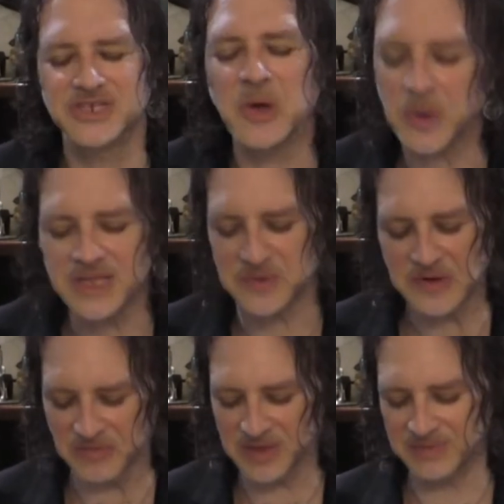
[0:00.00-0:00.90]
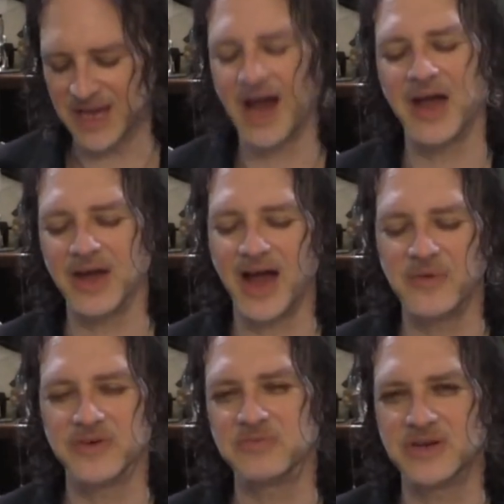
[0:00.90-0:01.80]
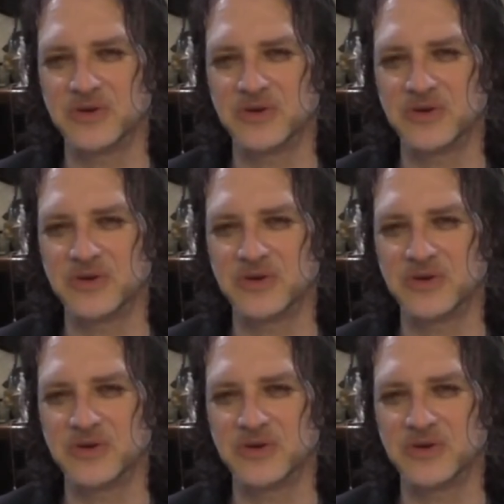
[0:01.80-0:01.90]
Totally would have been me. I, I would have been